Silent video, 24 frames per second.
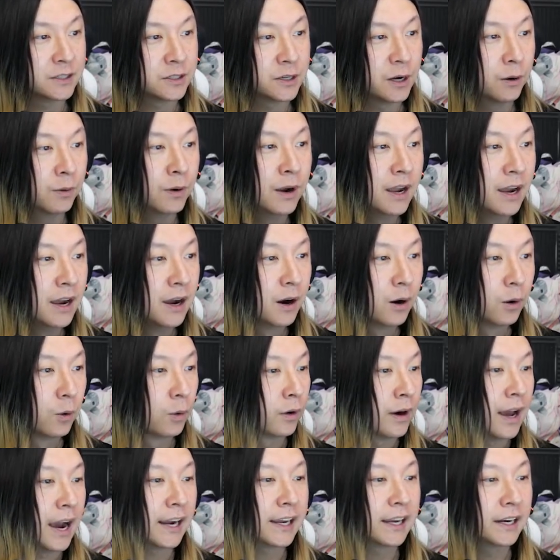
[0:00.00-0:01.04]
So we're
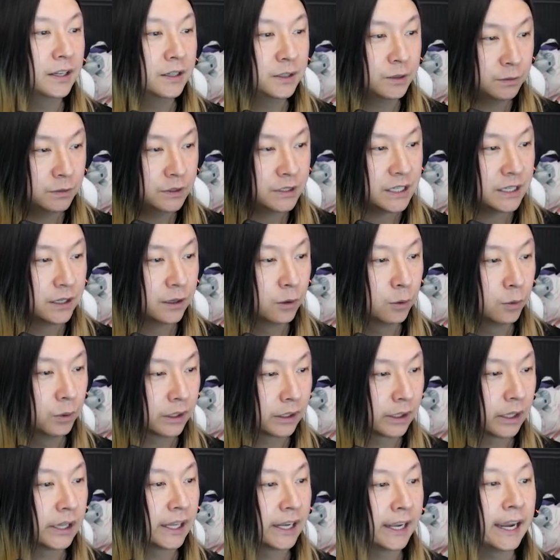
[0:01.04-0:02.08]
not going to deal
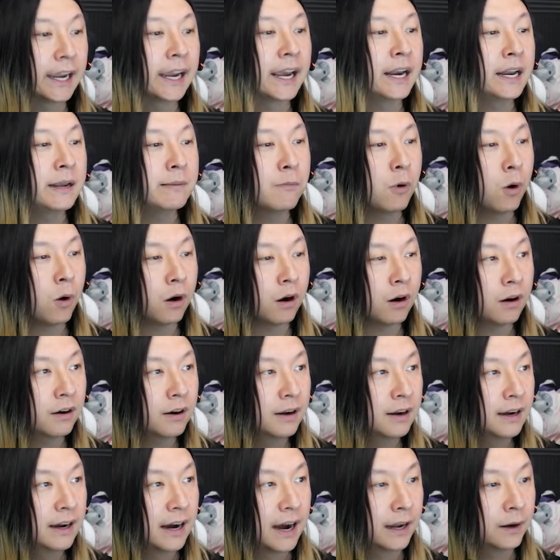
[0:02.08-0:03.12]
with clicking anymore.
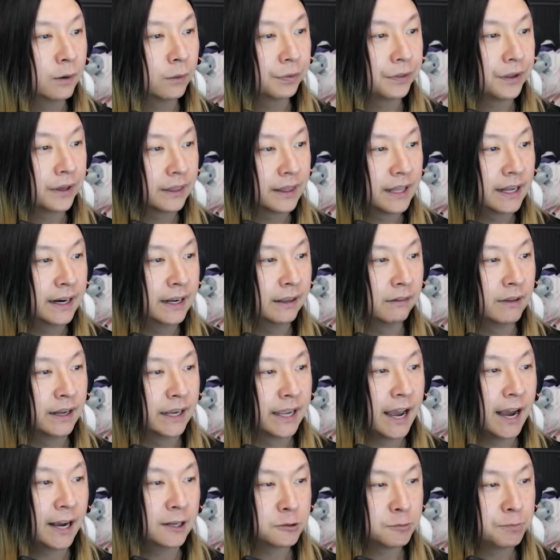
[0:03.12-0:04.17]
I don't think that it like
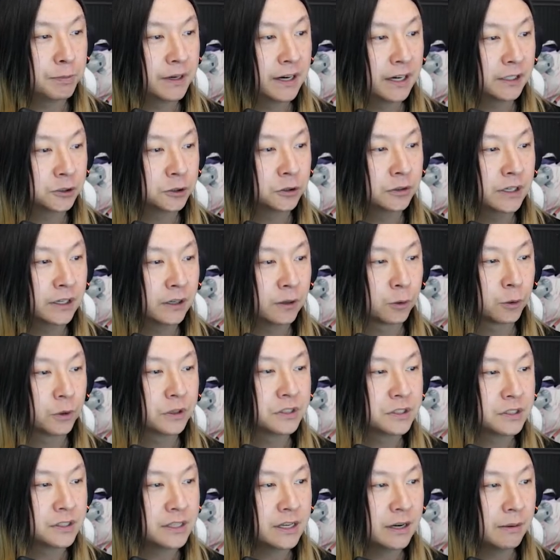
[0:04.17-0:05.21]
exponentially
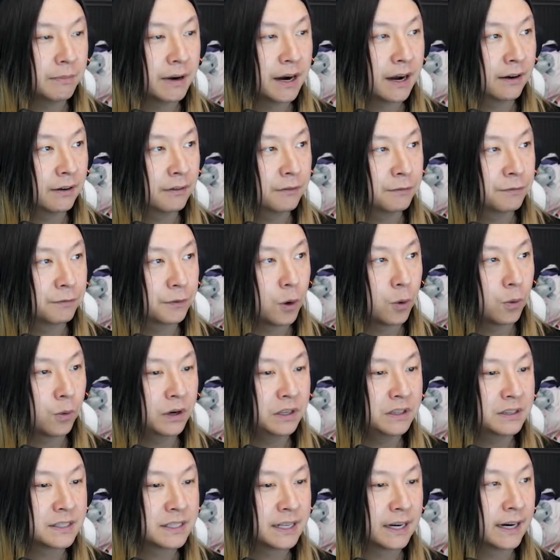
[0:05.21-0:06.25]
increases the amount of
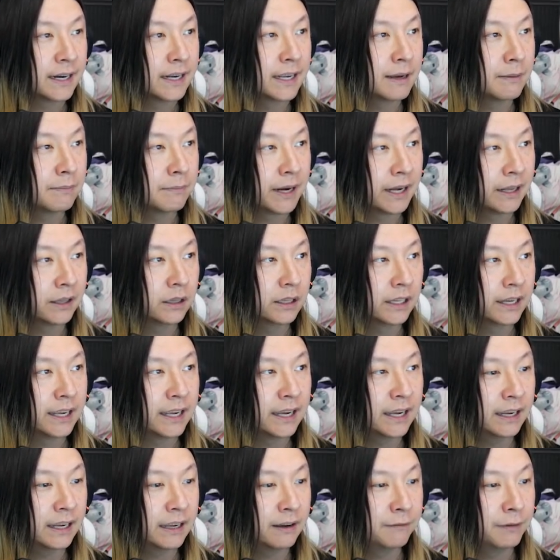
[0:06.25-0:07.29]
coins that I get by
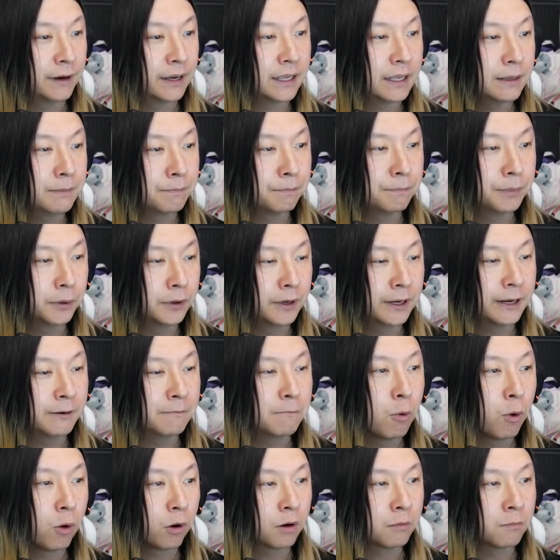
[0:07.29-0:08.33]
clicking if I keep putting
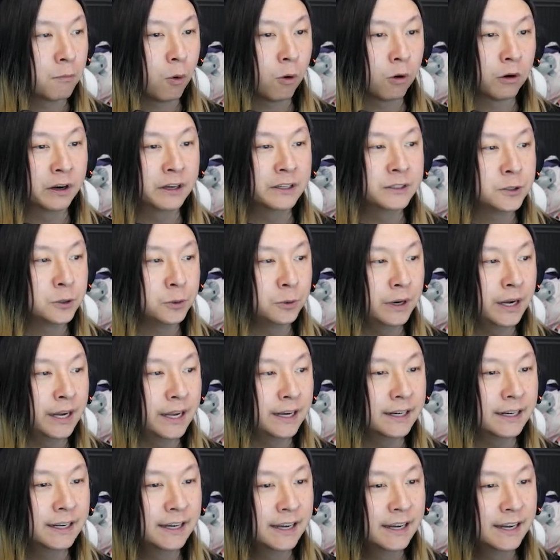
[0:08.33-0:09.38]
more and more into
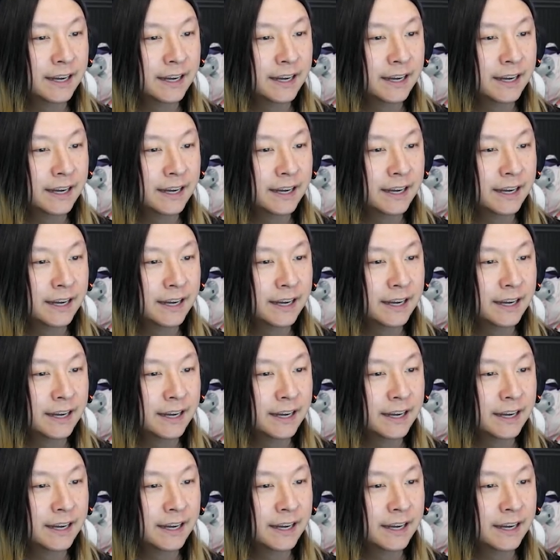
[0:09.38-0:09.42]
it.